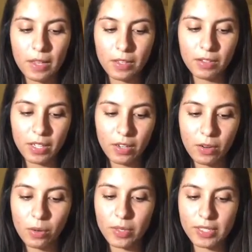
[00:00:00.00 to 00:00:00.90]
You
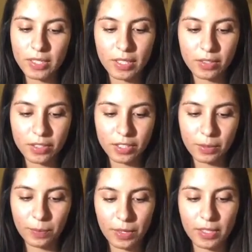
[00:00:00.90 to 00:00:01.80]
cannot always see energy,
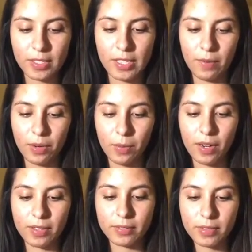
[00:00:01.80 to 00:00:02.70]
but it is
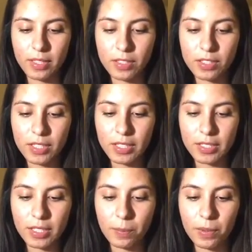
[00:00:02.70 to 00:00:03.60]
everywhere. Energy
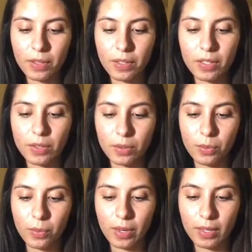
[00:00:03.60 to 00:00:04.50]
is the ability to do
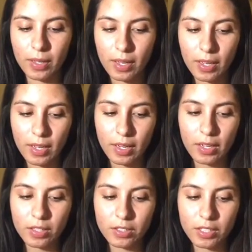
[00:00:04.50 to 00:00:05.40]
work.
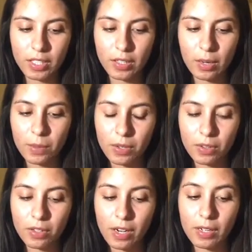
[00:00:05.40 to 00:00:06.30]
Energy cannot be
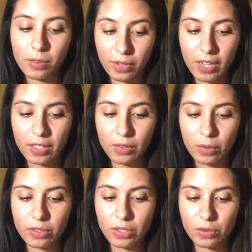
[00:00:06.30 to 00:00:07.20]
created
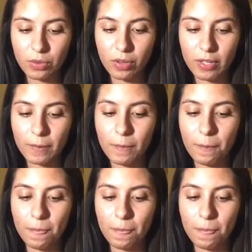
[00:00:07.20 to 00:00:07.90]
nor destroyed.